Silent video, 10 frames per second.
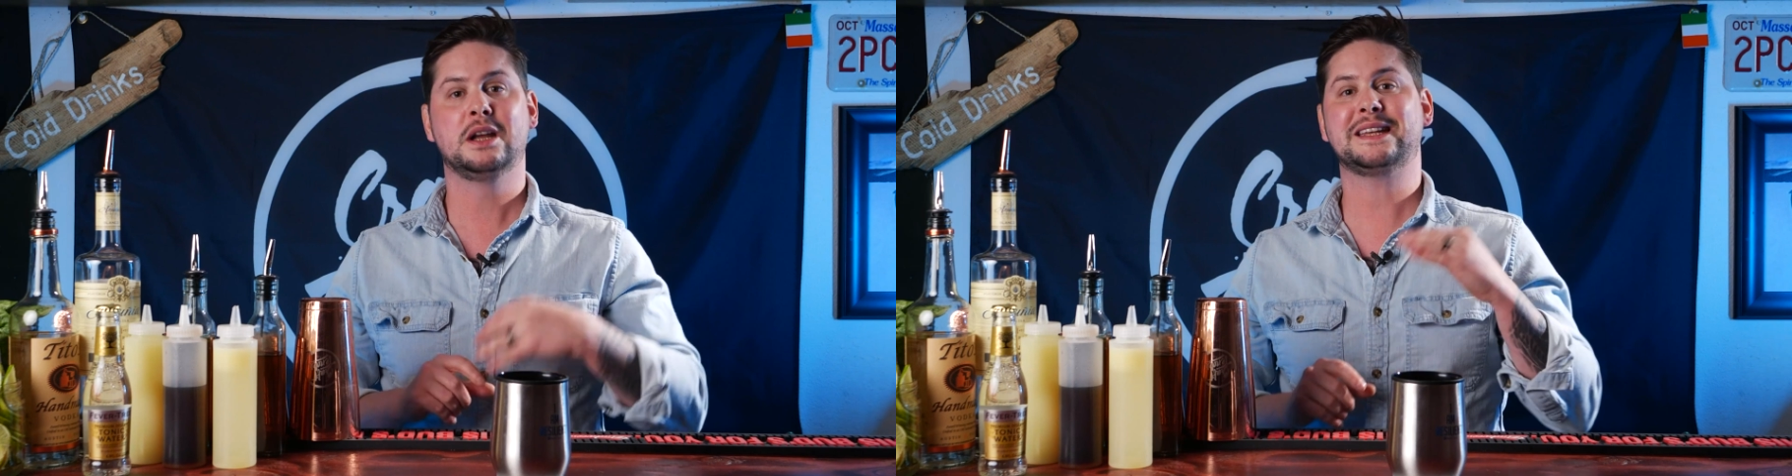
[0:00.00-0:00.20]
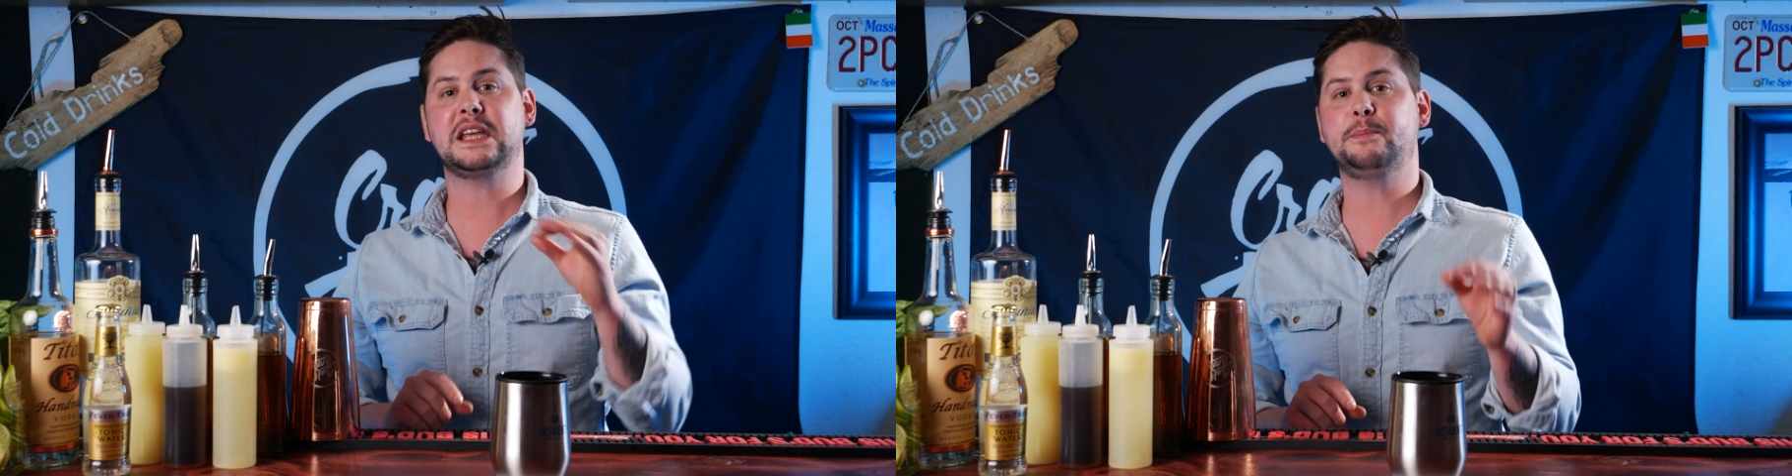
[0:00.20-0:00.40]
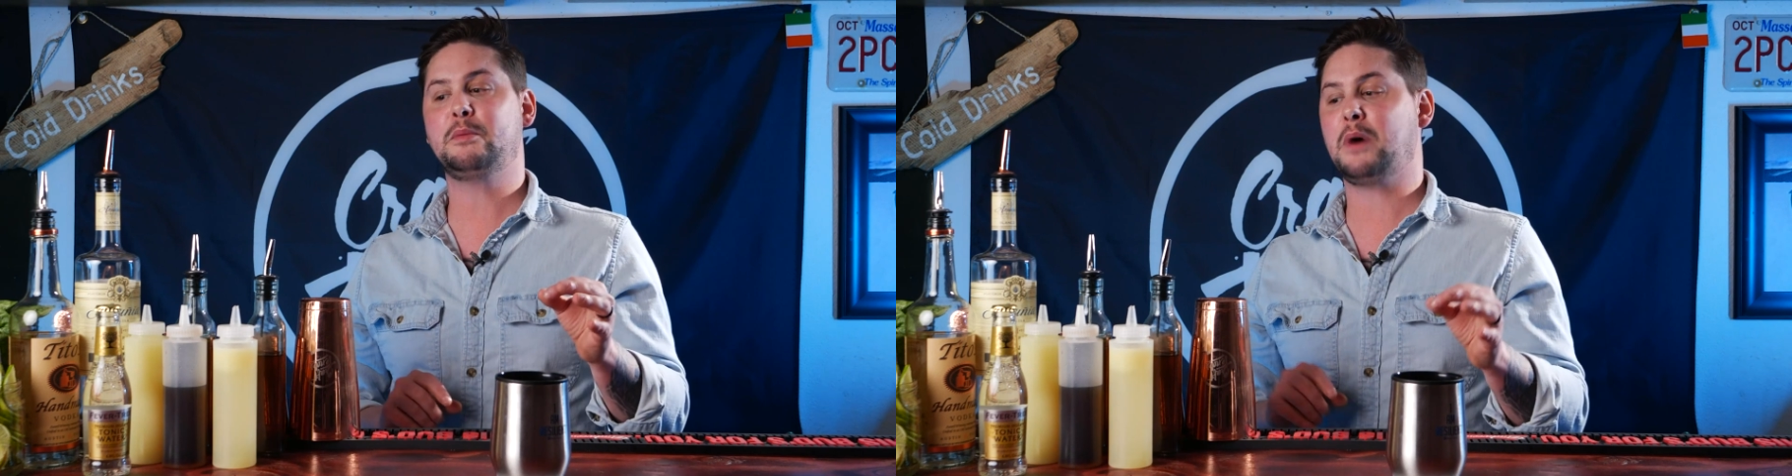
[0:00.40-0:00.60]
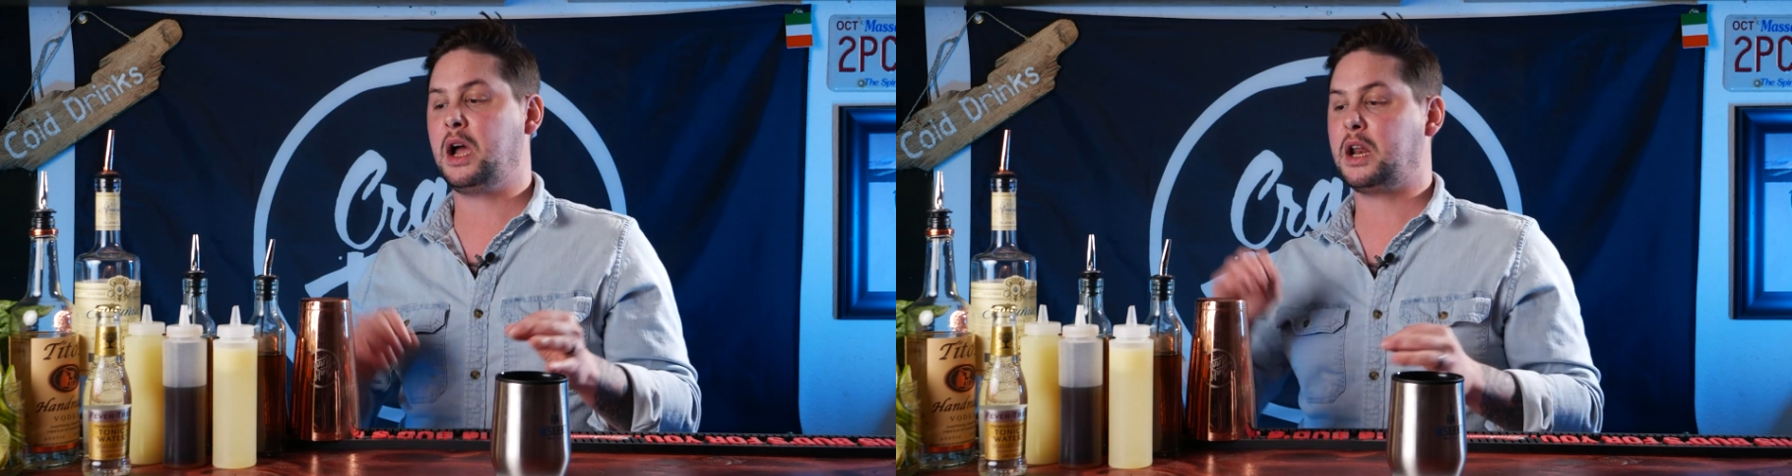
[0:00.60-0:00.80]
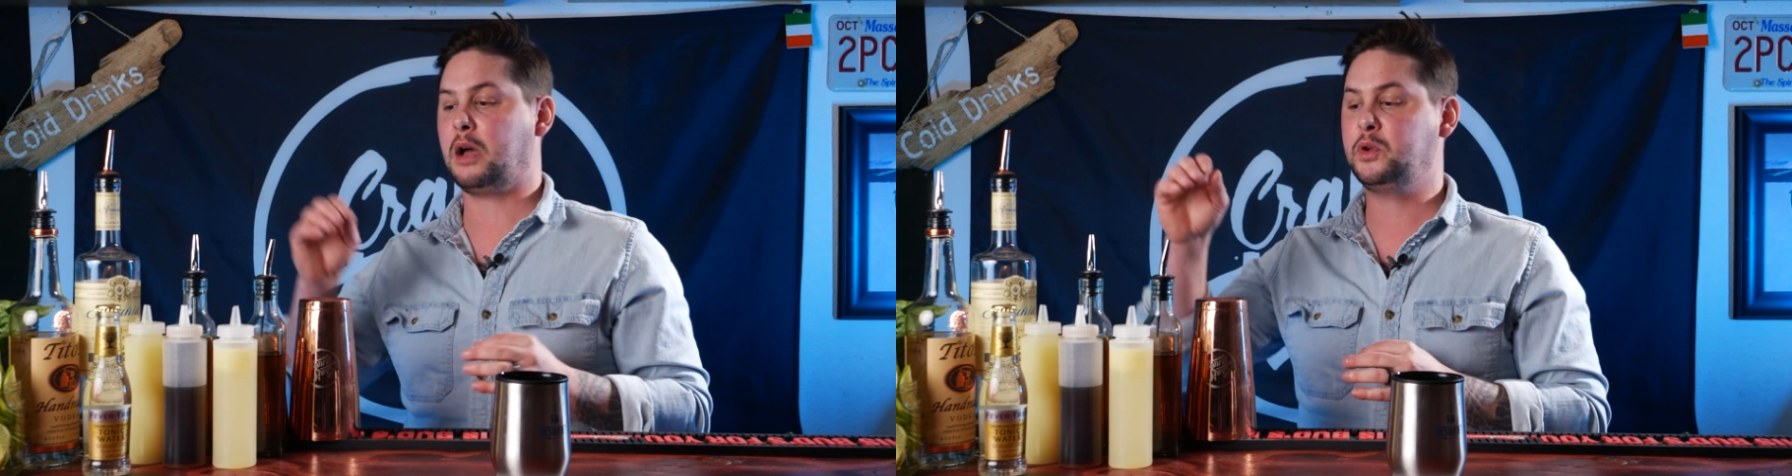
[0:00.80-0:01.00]
Keep in
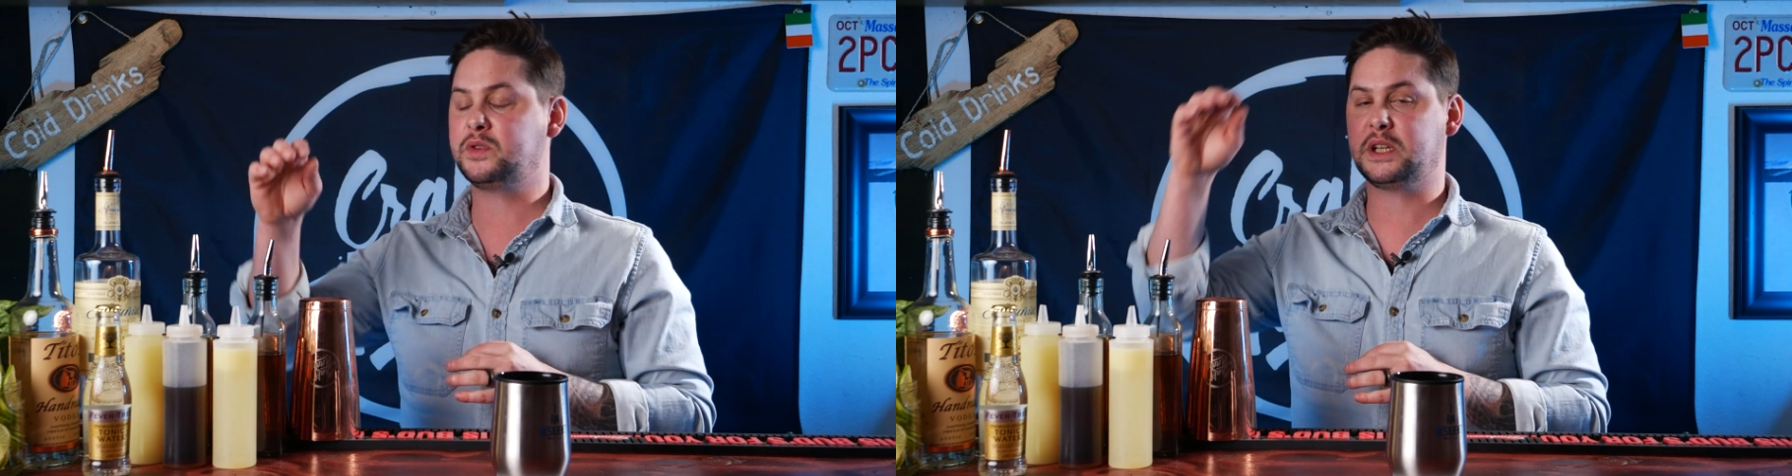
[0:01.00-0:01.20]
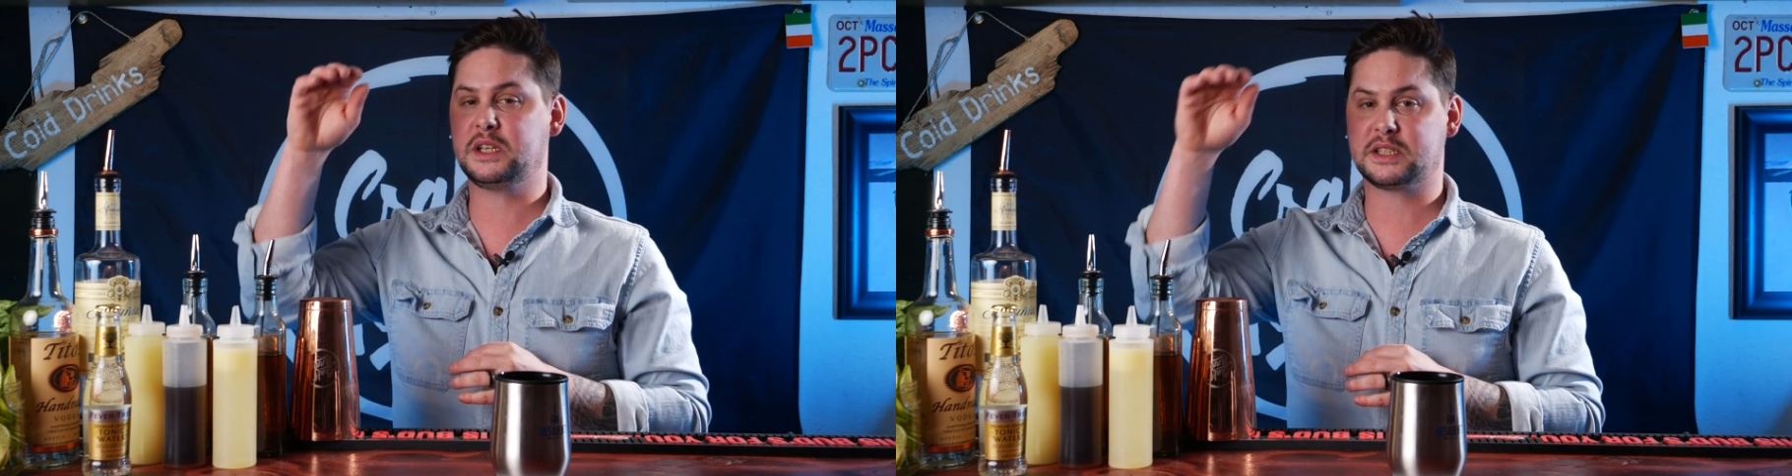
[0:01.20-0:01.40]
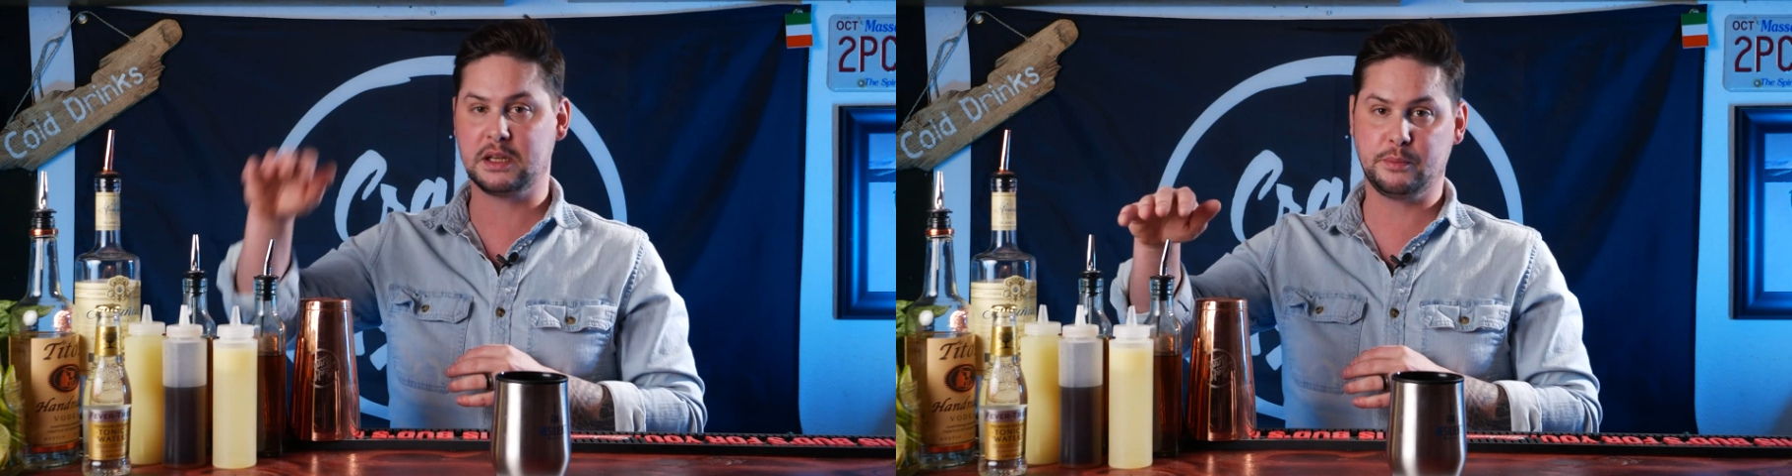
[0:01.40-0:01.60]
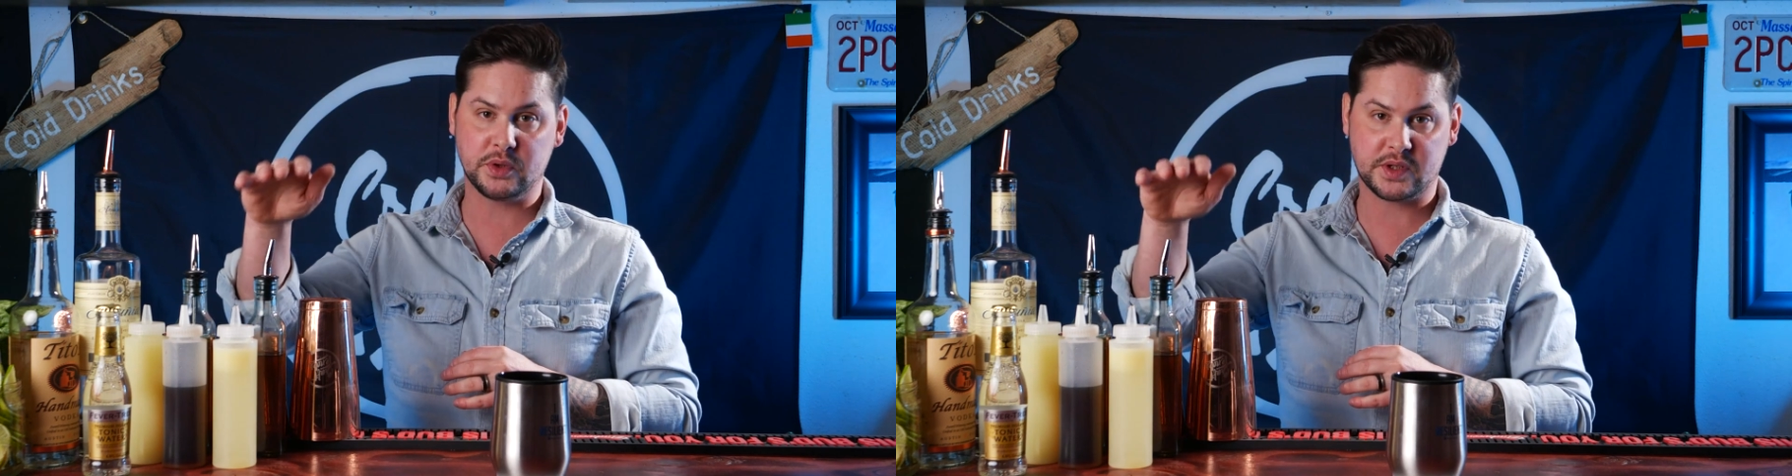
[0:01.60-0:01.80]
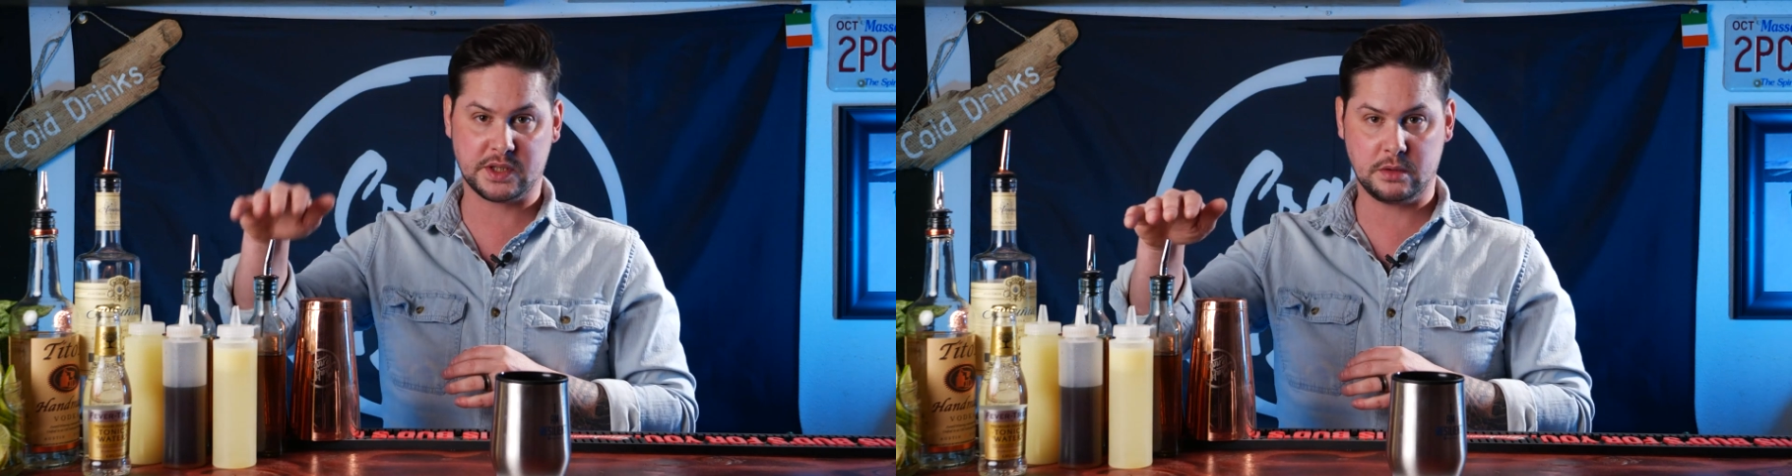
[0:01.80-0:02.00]
mind, I'm using simple
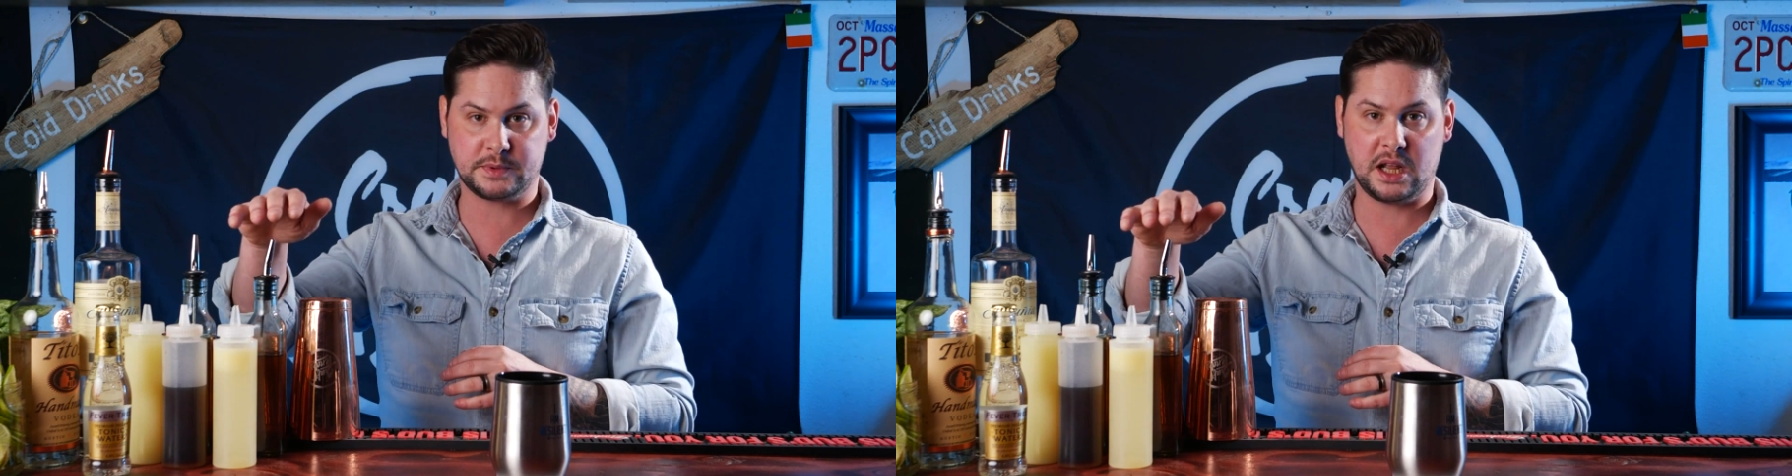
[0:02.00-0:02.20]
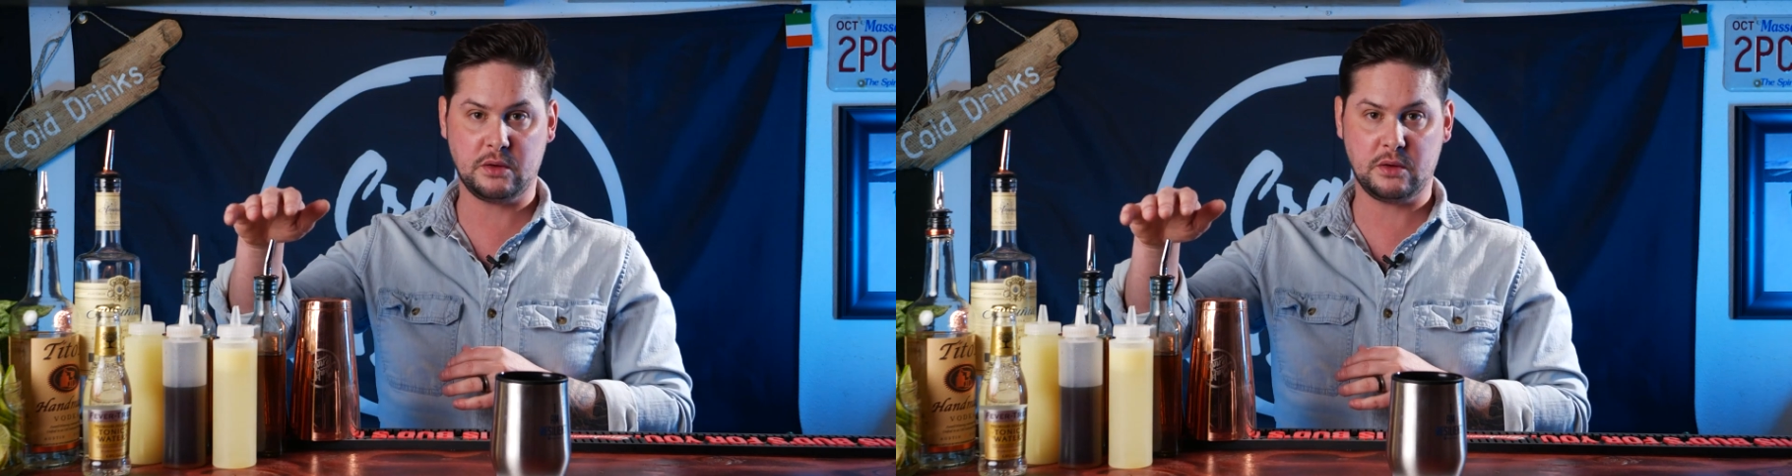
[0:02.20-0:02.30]
syrup today,